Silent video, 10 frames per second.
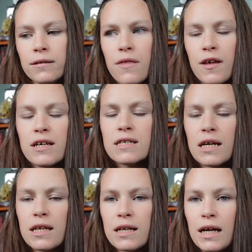things
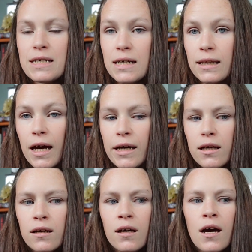in it that I did like,